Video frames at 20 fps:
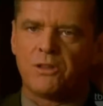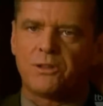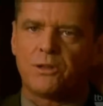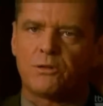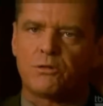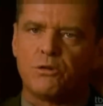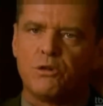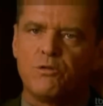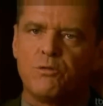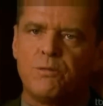You
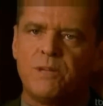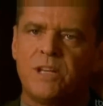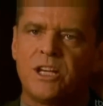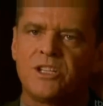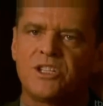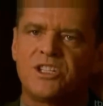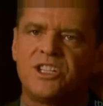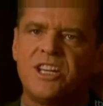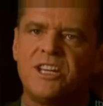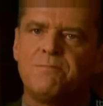don't want the
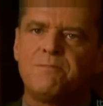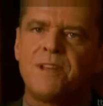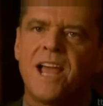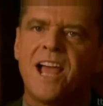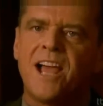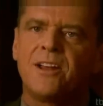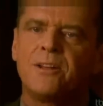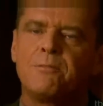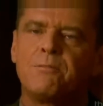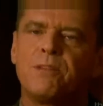truth because
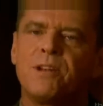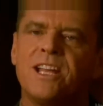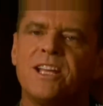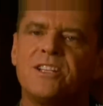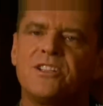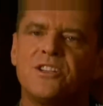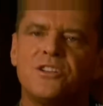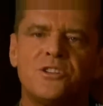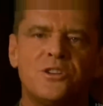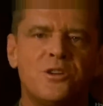deep
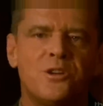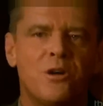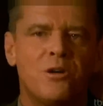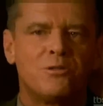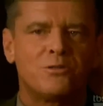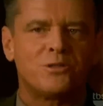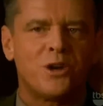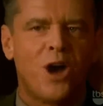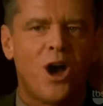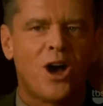down in
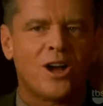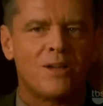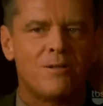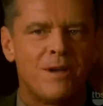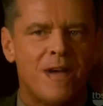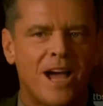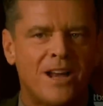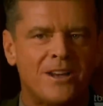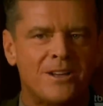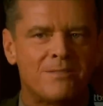places you don't
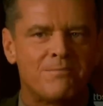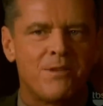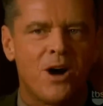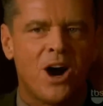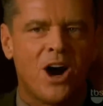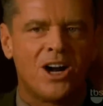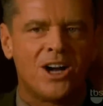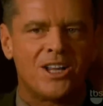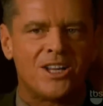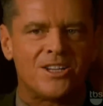talk
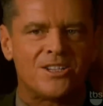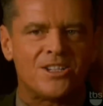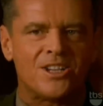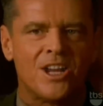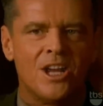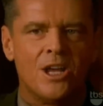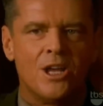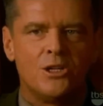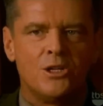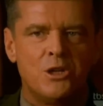about at
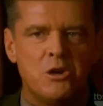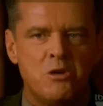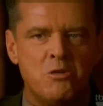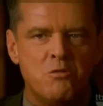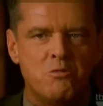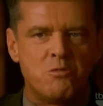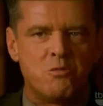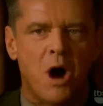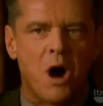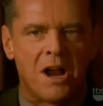parties.
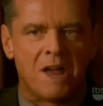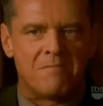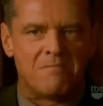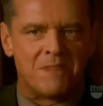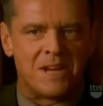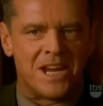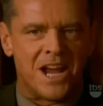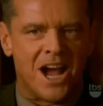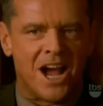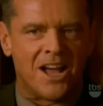You
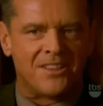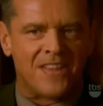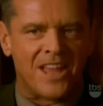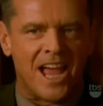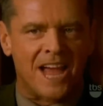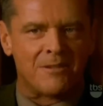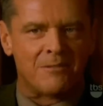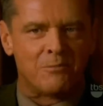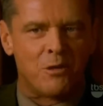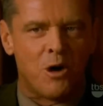want
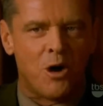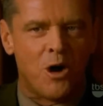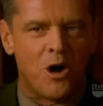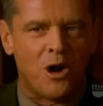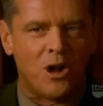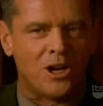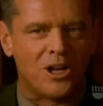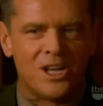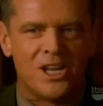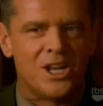me on that
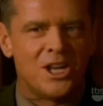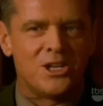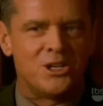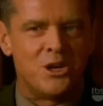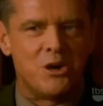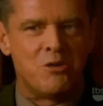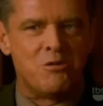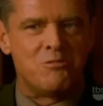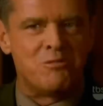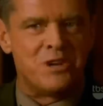wall.
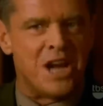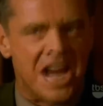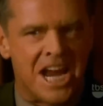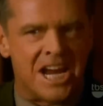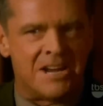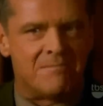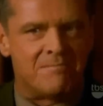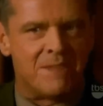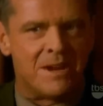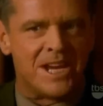You
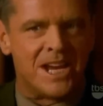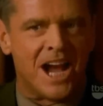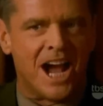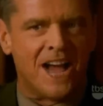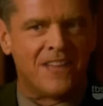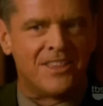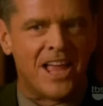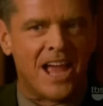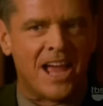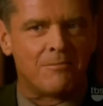need
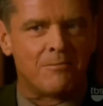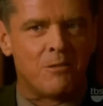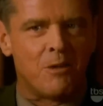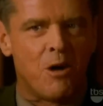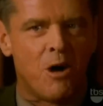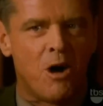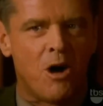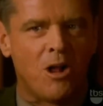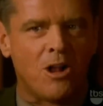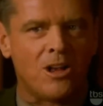me on
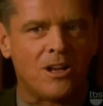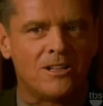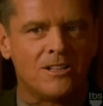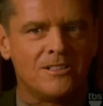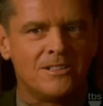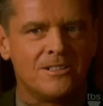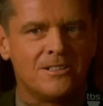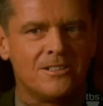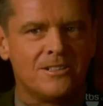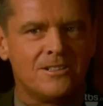that
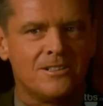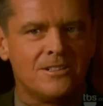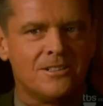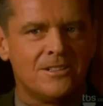wall.